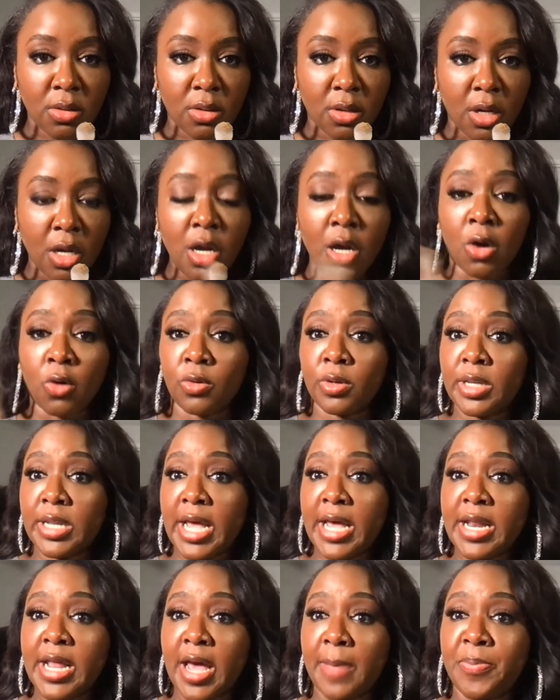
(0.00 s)
oh,
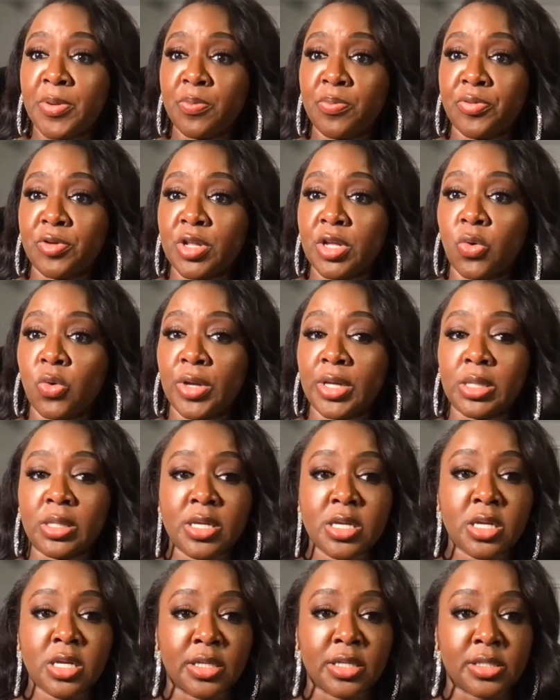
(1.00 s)
that happened pretty
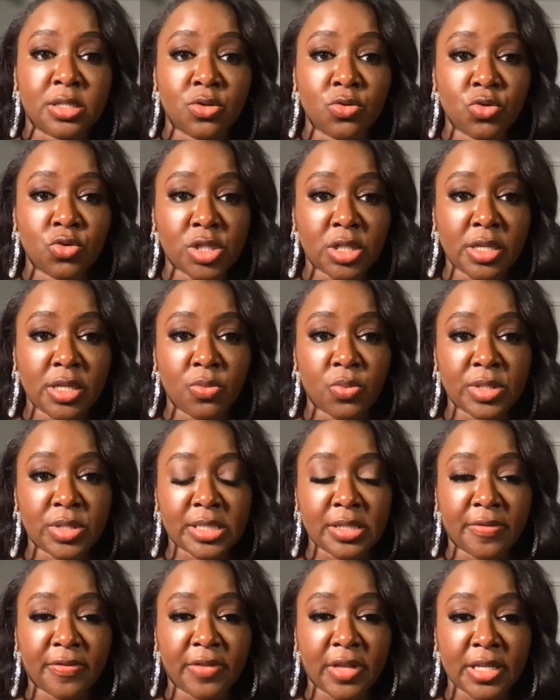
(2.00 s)
quickly because usually with
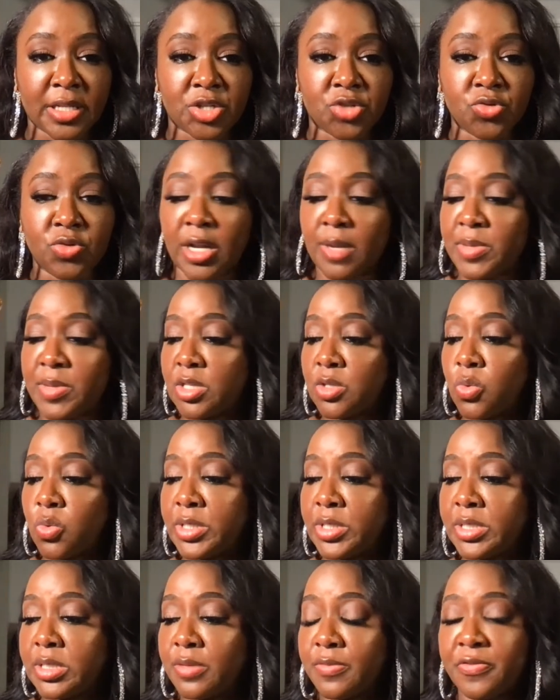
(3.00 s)
stuff like this, you got to be
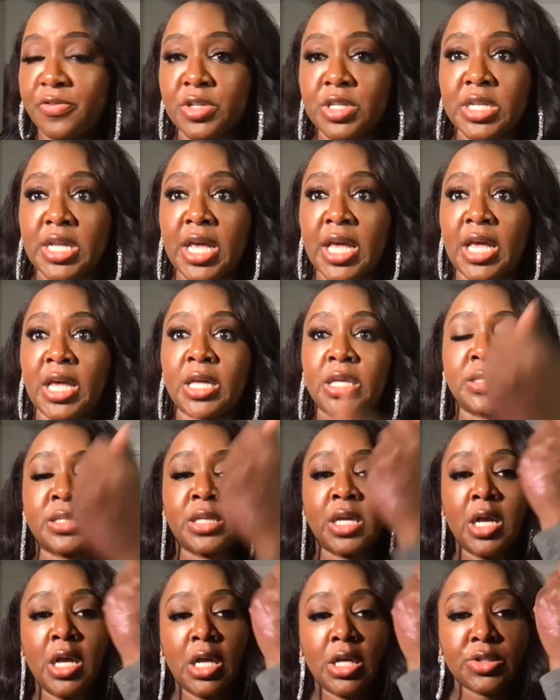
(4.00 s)
twisting for days.
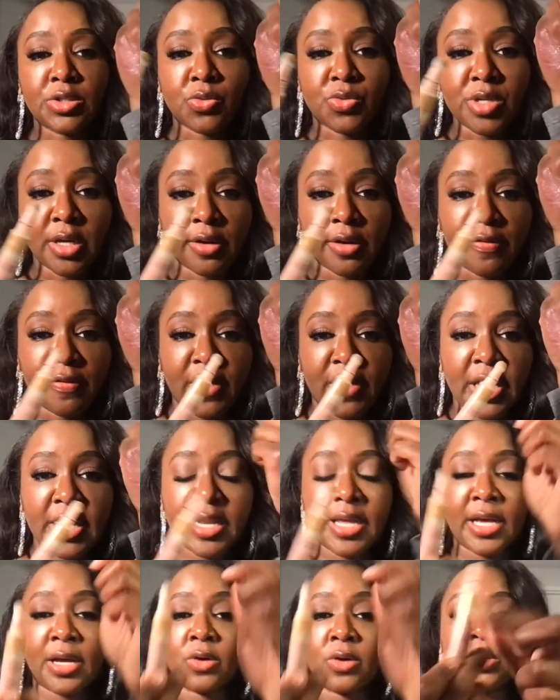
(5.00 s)
So we're going to find
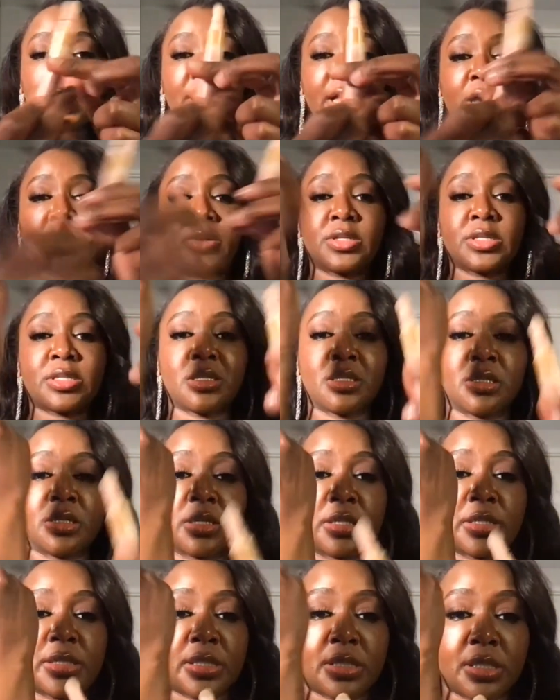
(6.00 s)
out how this
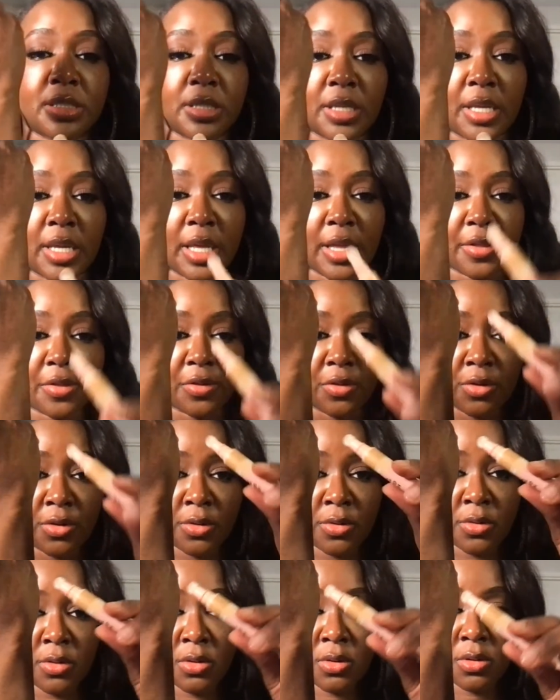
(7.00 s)
looks together.